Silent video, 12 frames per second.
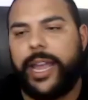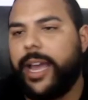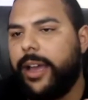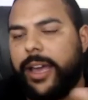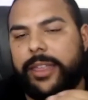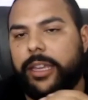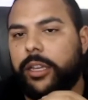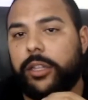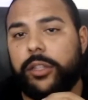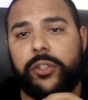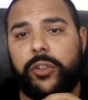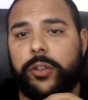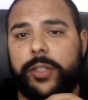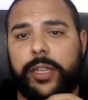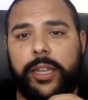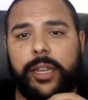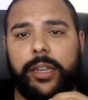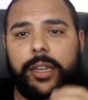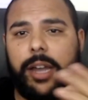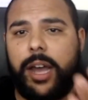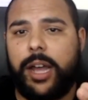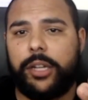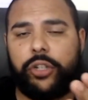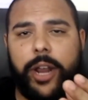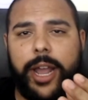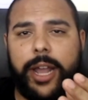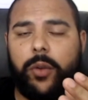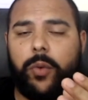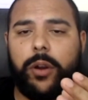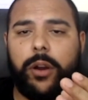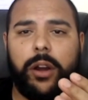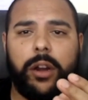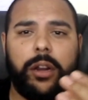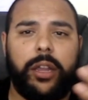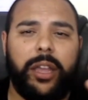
I think consulting, contract work, if